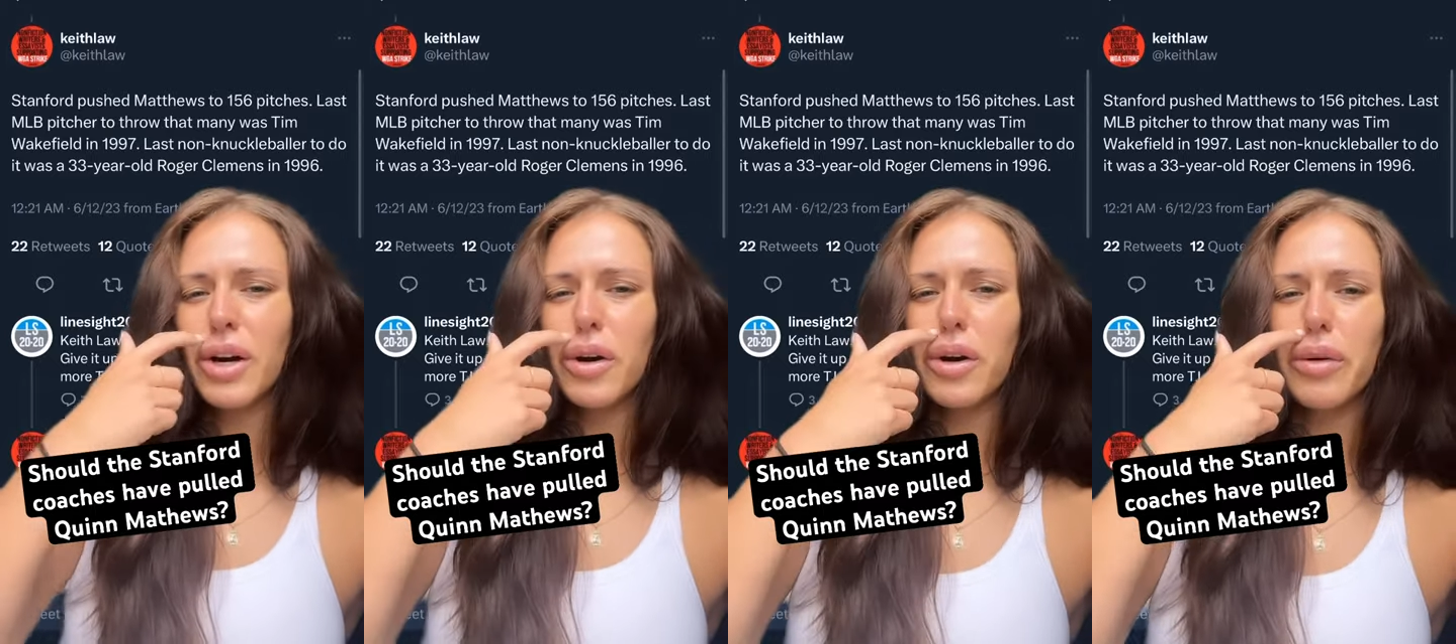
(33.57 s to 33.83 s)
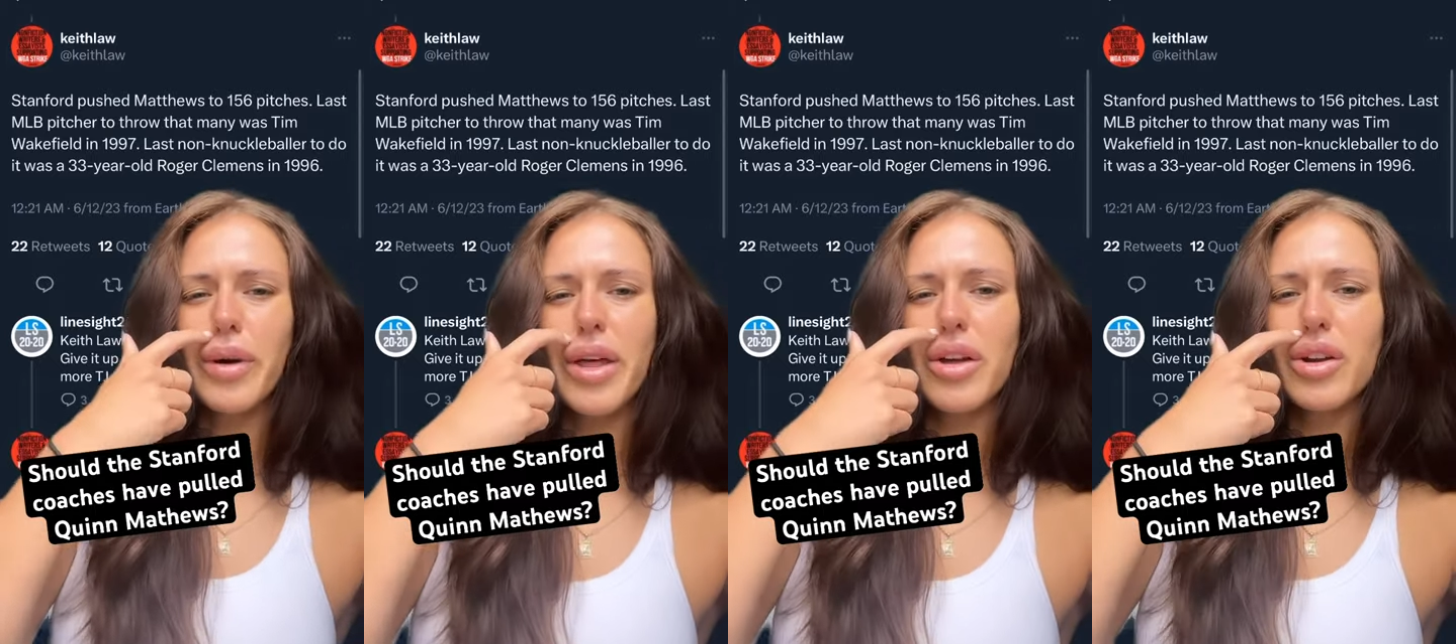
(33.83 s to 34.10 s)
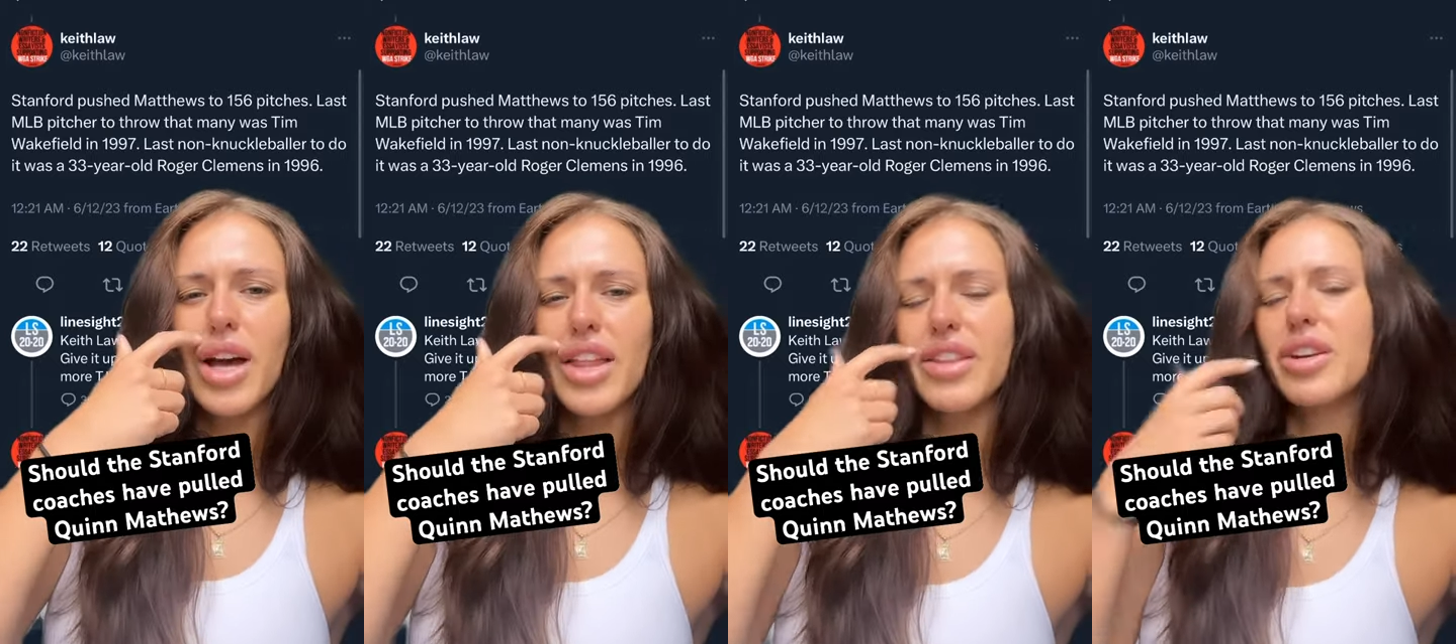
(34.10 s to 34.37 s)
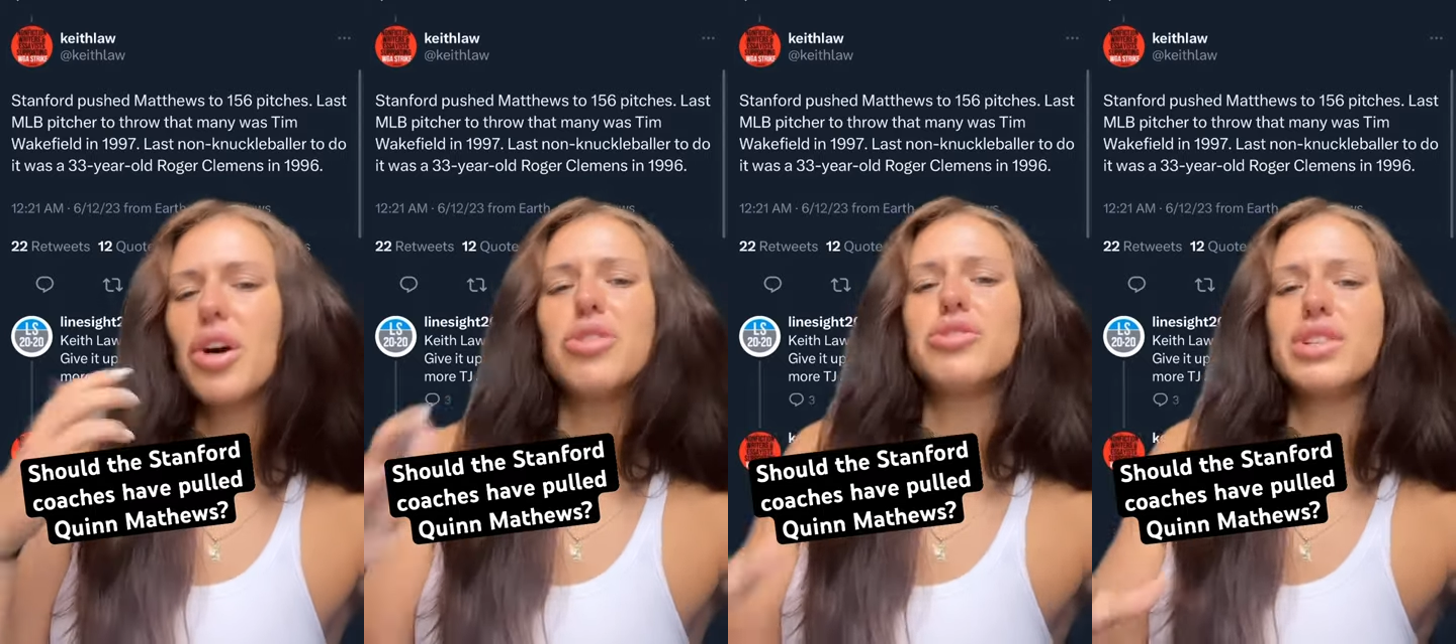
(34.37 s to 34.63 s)
or whether or not the
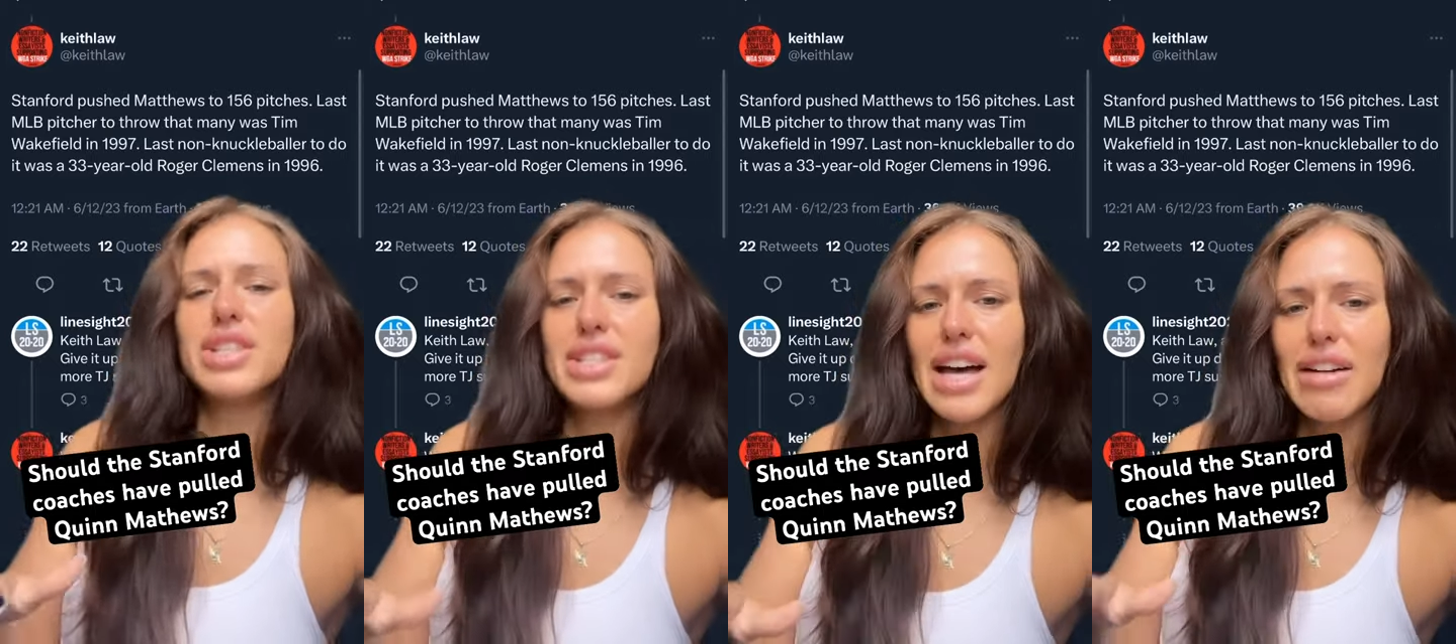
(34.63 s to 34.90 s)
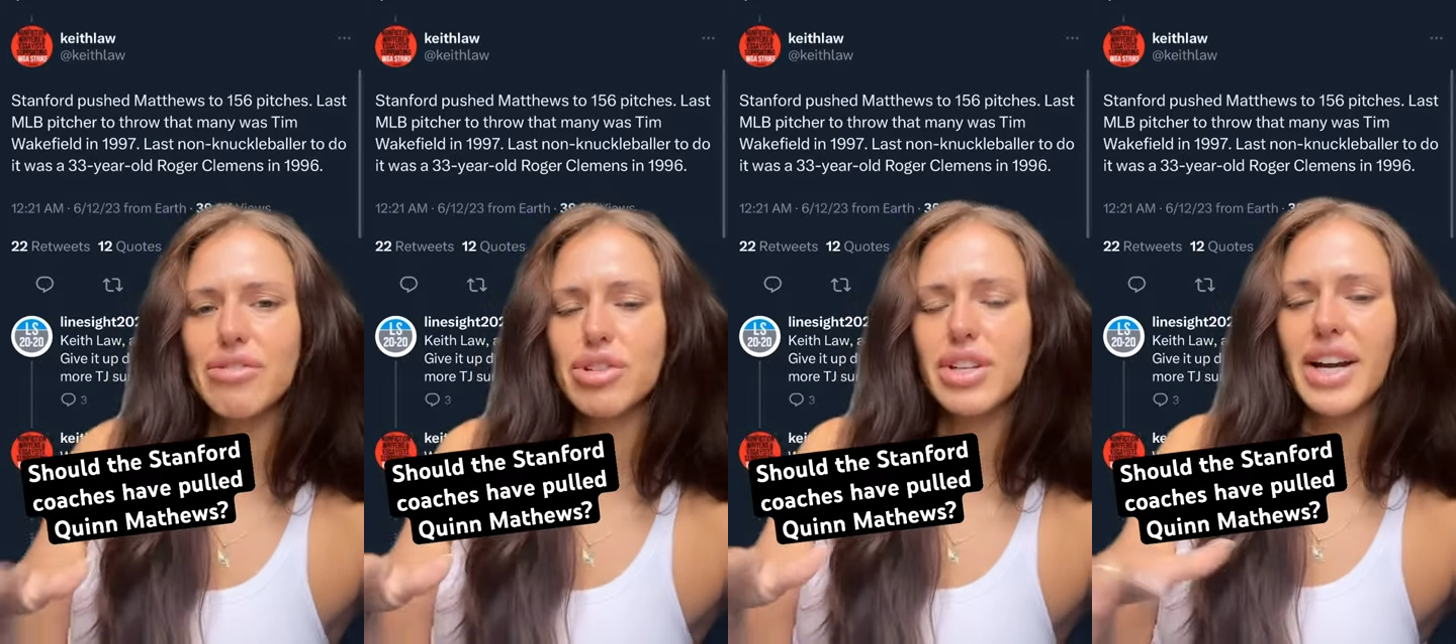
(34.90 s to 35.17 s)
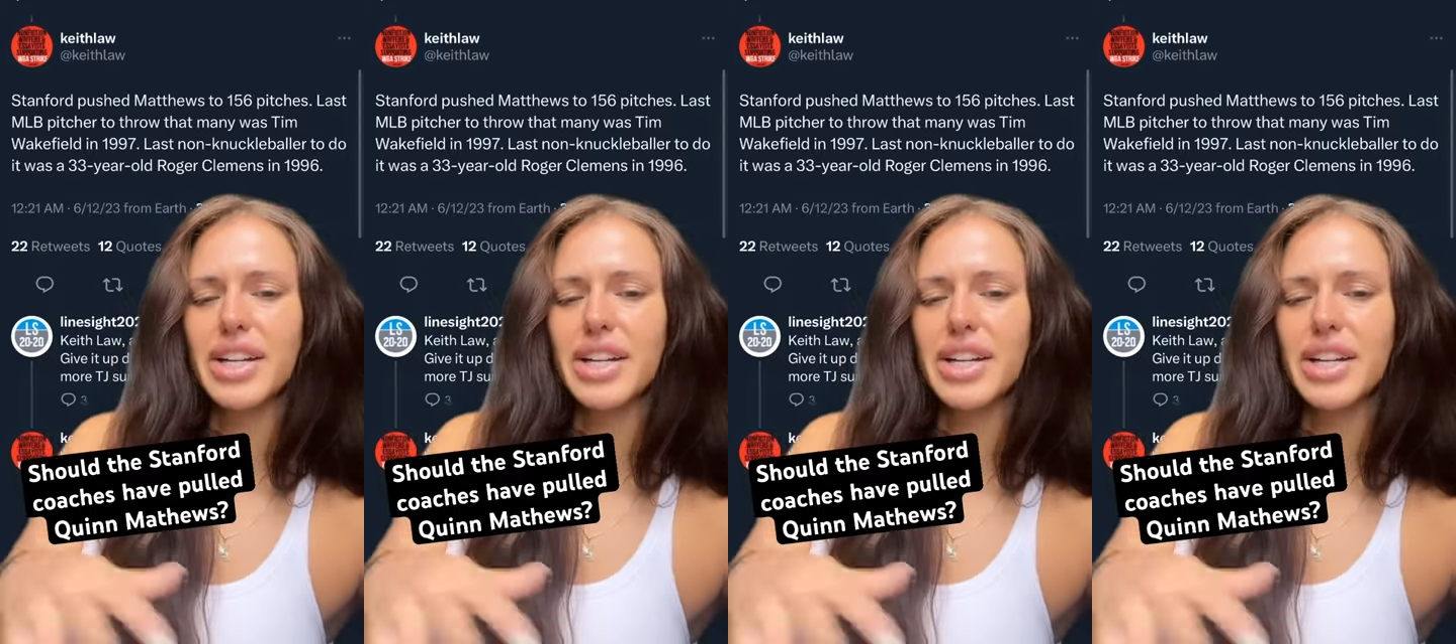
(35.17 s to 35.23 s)
coaching staff should